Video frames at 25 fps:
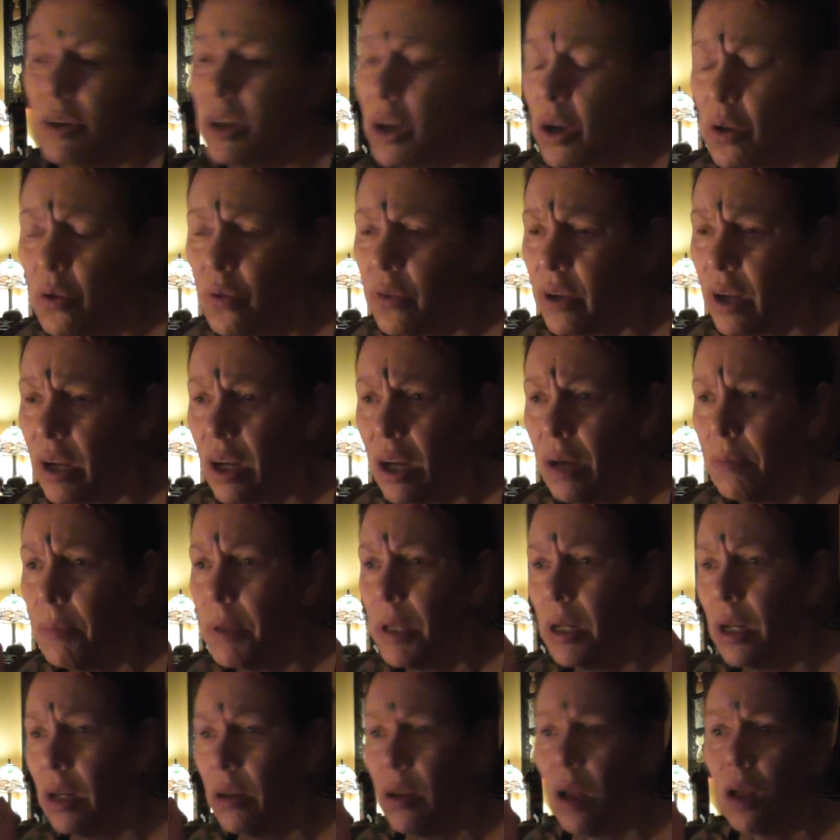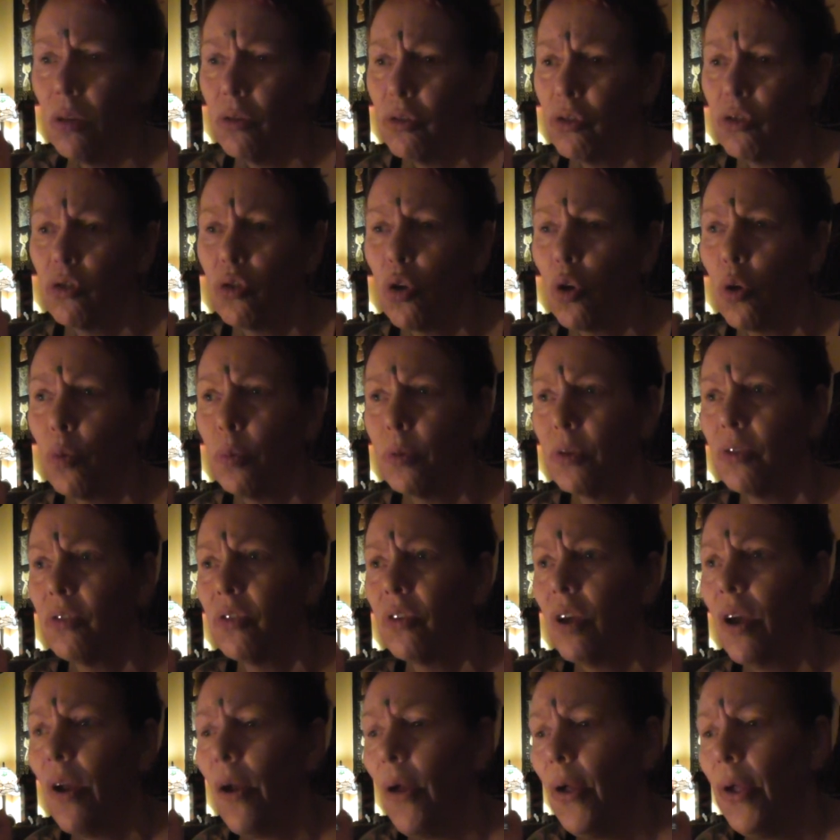We know that. I mean, I, I
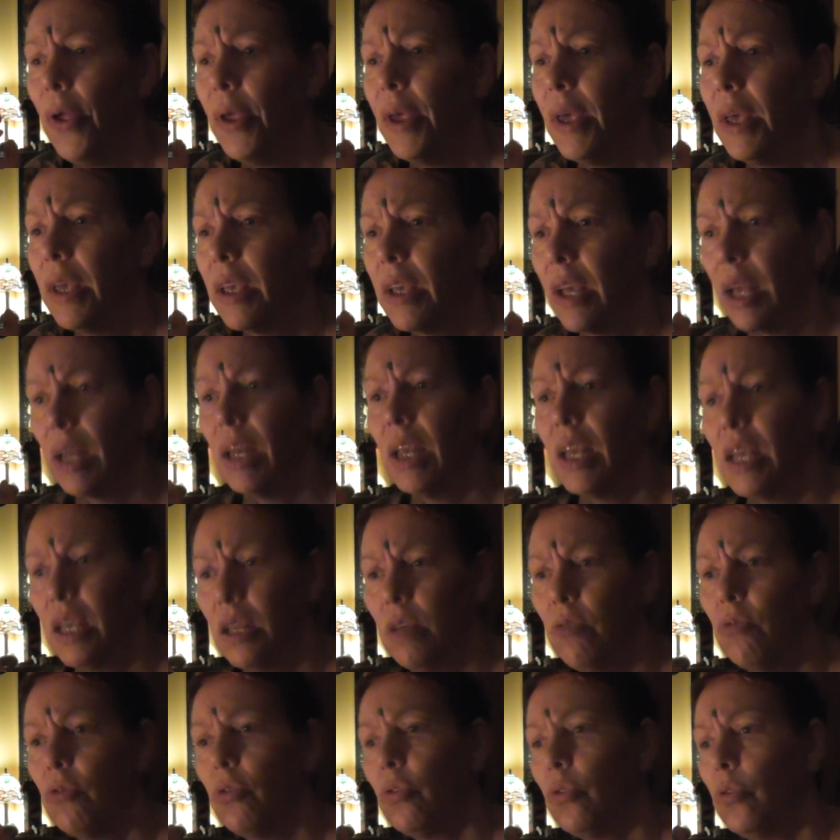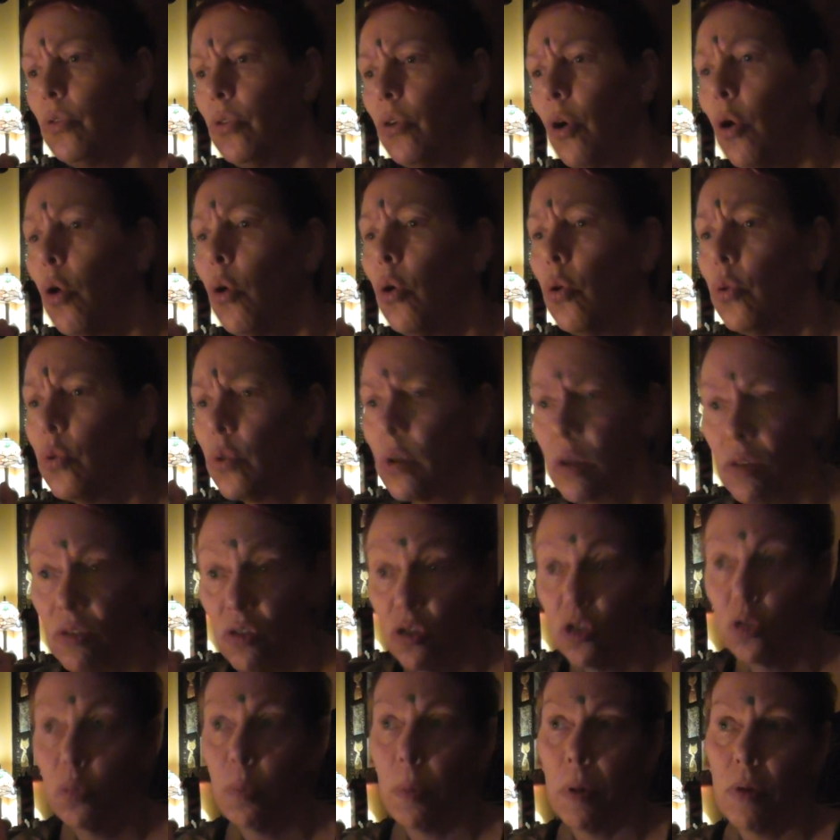stopped getting into the whole
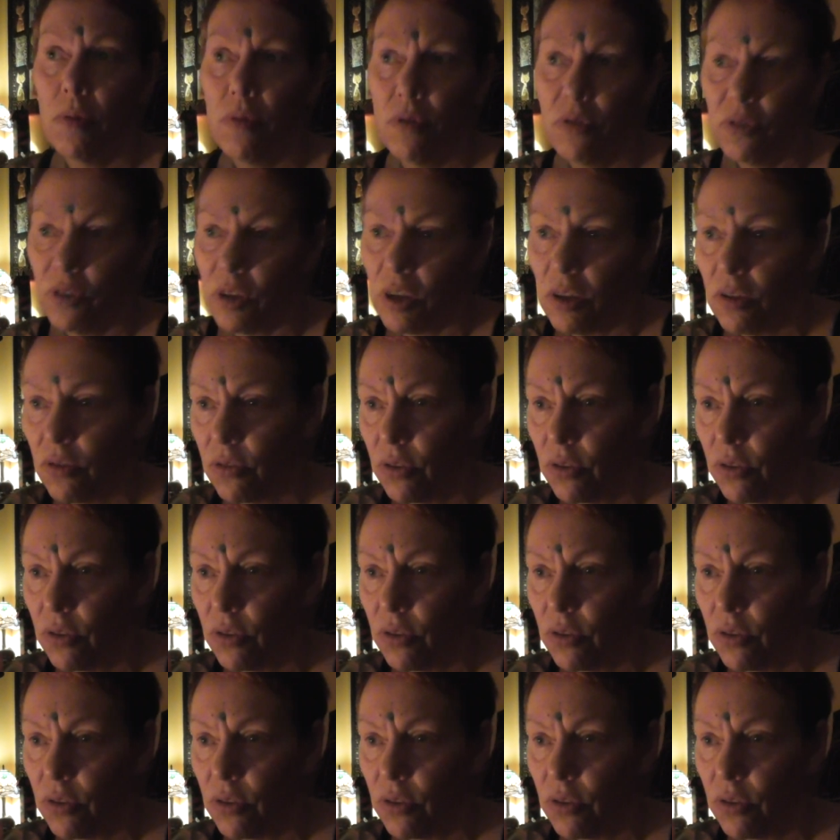conspiracy